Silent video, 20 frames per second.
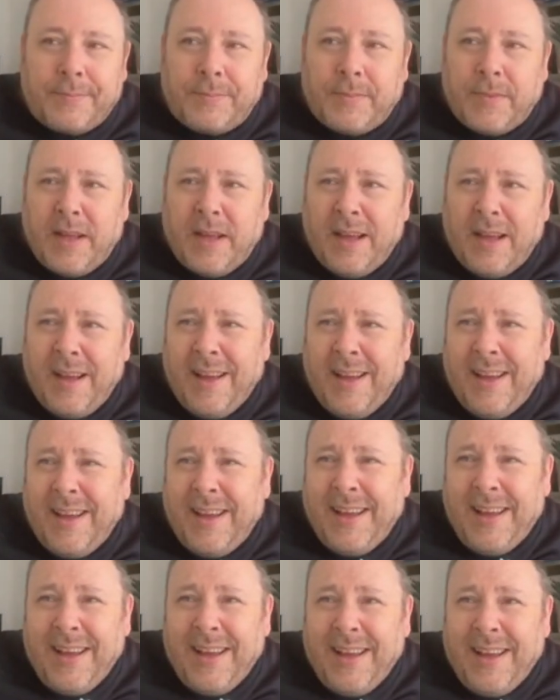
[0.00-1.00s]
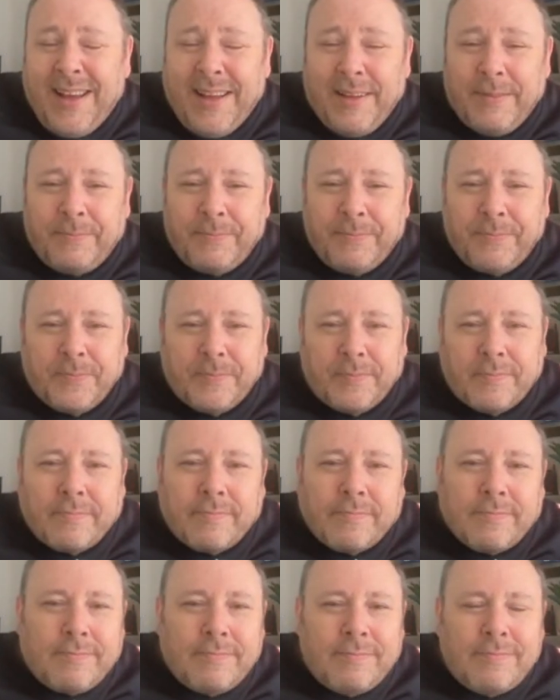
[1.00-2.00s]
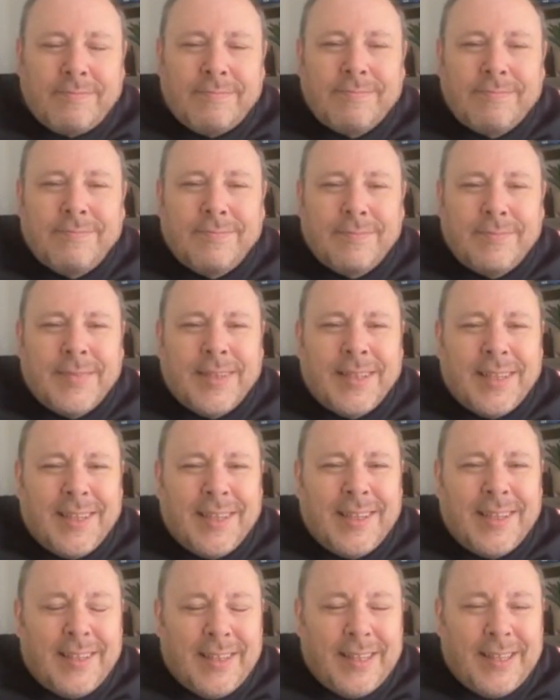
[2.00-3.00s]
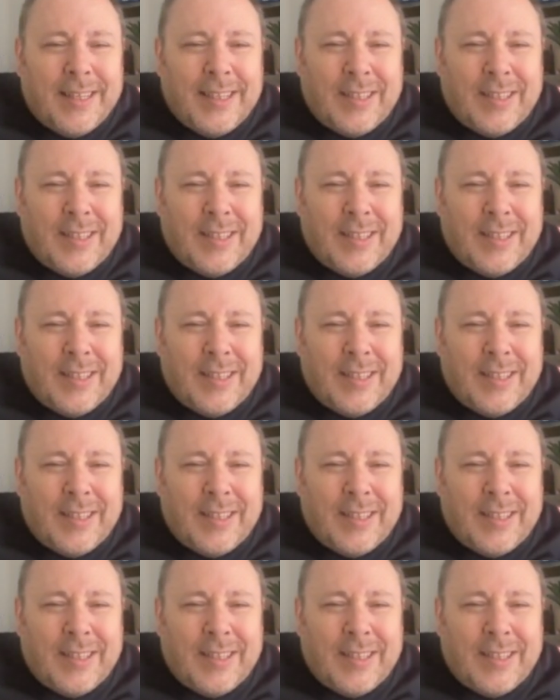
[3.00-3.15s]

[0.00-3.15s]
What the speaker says: (silent)